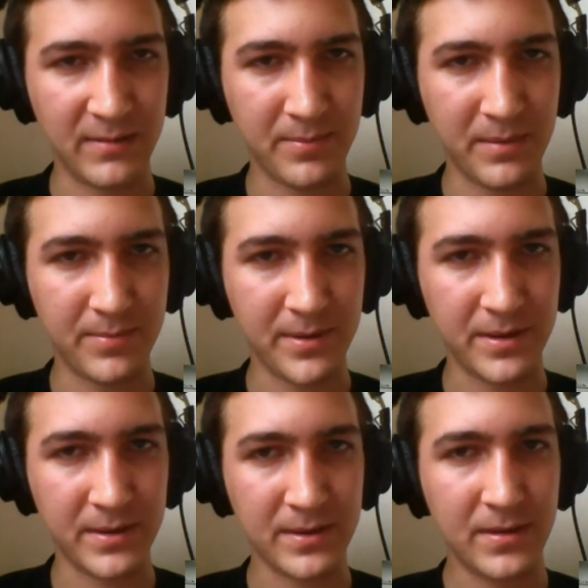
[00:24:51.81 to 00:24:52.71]
Puppet,
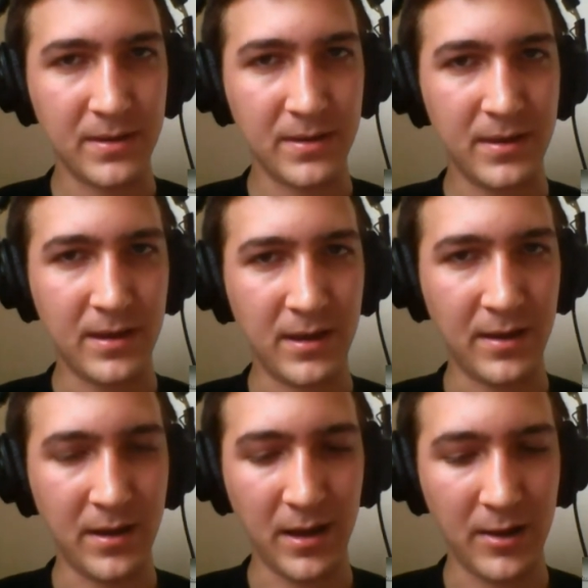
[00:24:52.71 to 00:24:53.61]

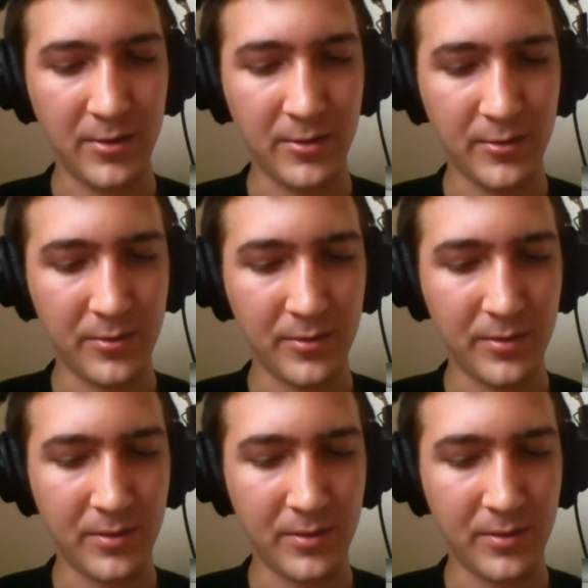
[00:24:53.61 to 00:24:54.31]
how